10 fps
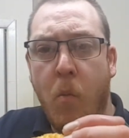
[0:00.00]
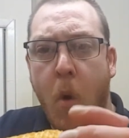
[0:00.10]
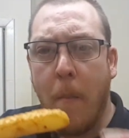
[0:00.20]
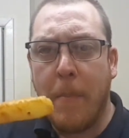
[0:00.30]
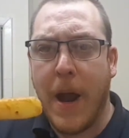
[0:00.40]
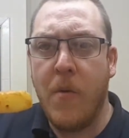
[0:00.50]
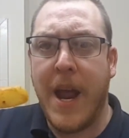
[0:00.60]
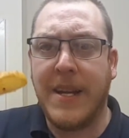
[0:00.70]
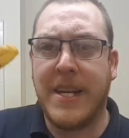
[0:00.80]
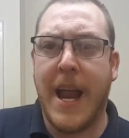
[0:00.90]
about
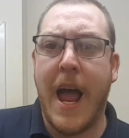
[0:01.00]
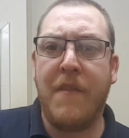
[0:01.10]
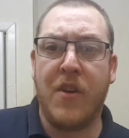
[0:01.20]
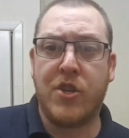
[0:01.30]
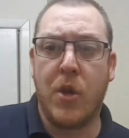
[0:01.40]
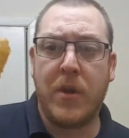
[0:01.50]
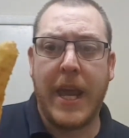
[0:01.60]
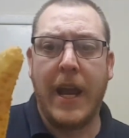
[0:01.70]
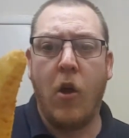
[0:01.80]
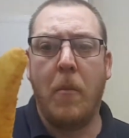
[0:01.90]
£1.89 for a two
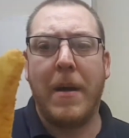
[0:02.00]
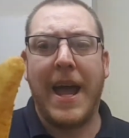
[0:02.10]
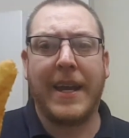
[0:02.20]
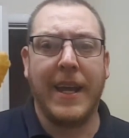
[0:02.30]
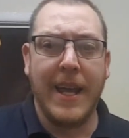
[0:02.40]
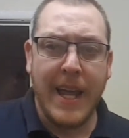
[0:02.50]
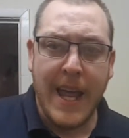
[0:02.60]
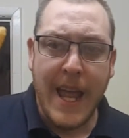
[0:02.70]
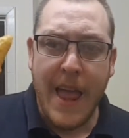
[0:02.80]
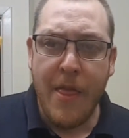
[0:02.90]
kilo bag.
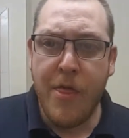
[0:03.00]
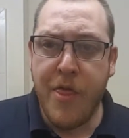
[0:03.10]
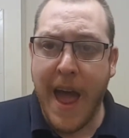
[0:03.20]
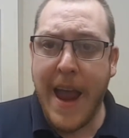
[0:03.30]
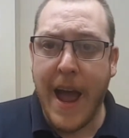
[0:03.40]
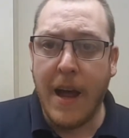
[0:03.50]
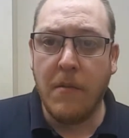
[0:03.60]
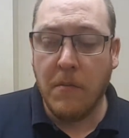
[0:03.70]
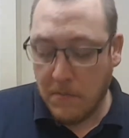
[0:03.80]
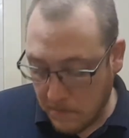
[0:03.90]
They are...